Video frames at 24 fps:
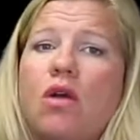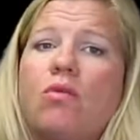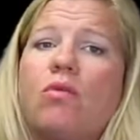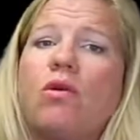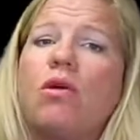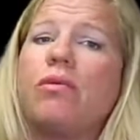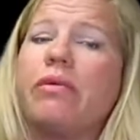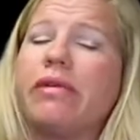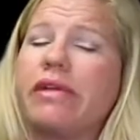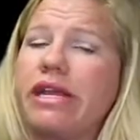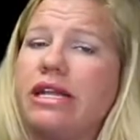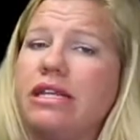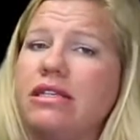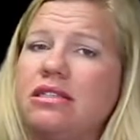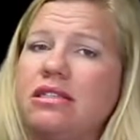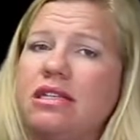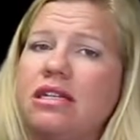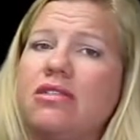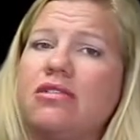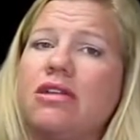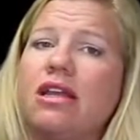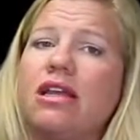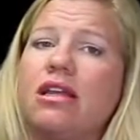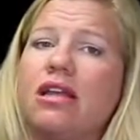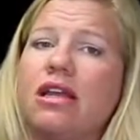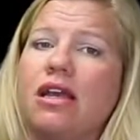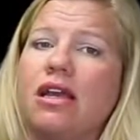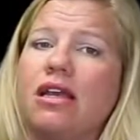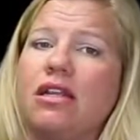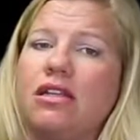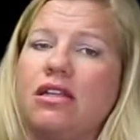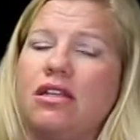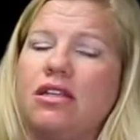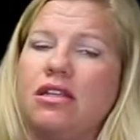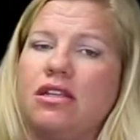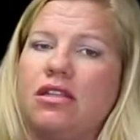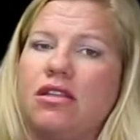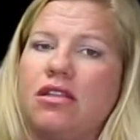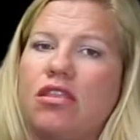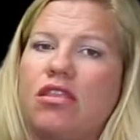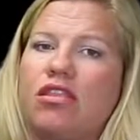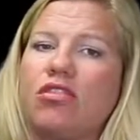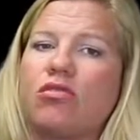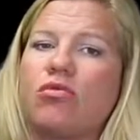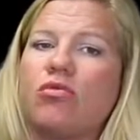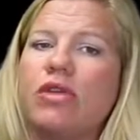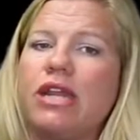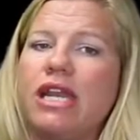where we're considering
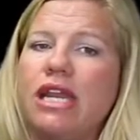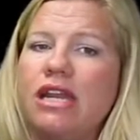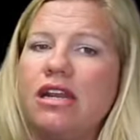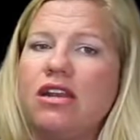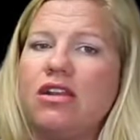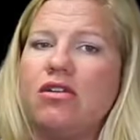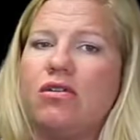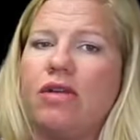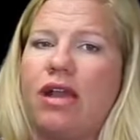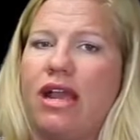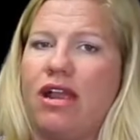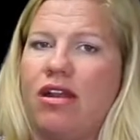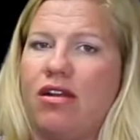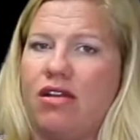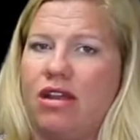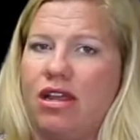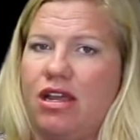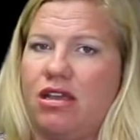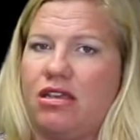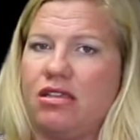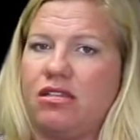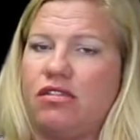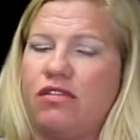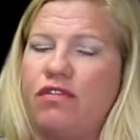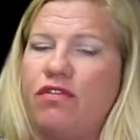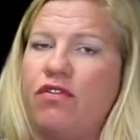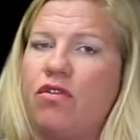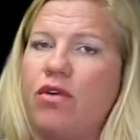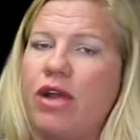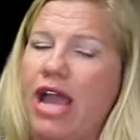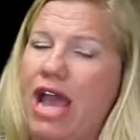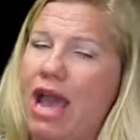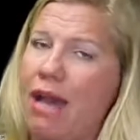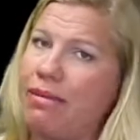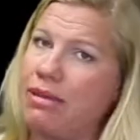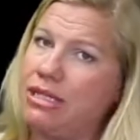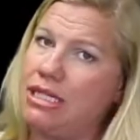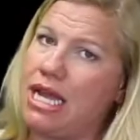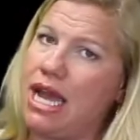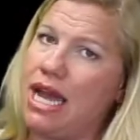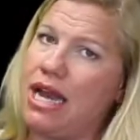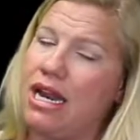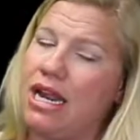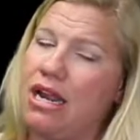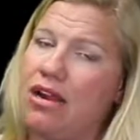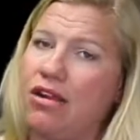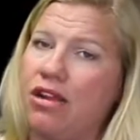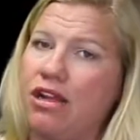3 new areas for
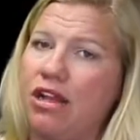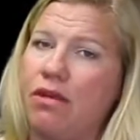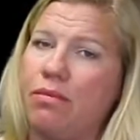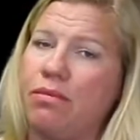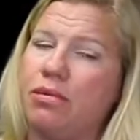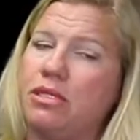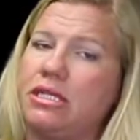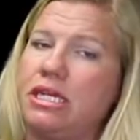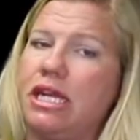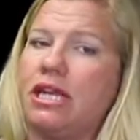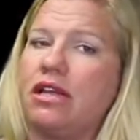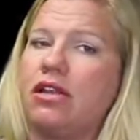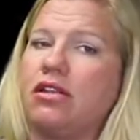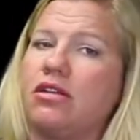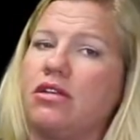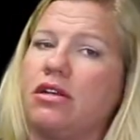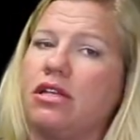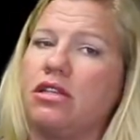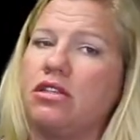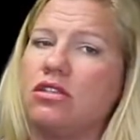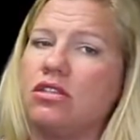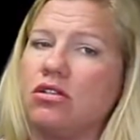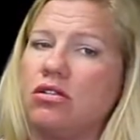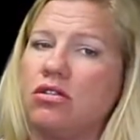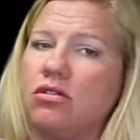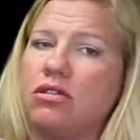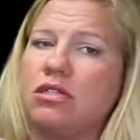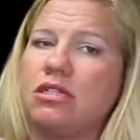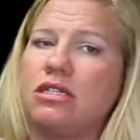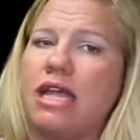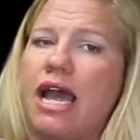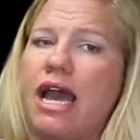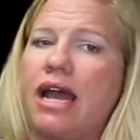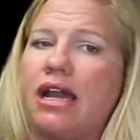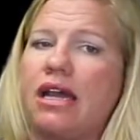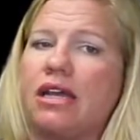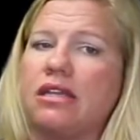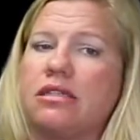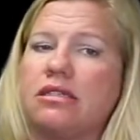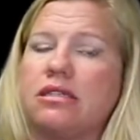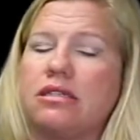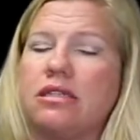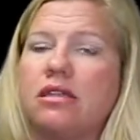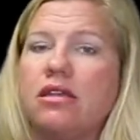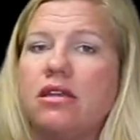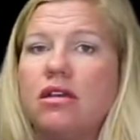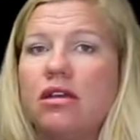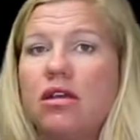habitat area of particular concern status.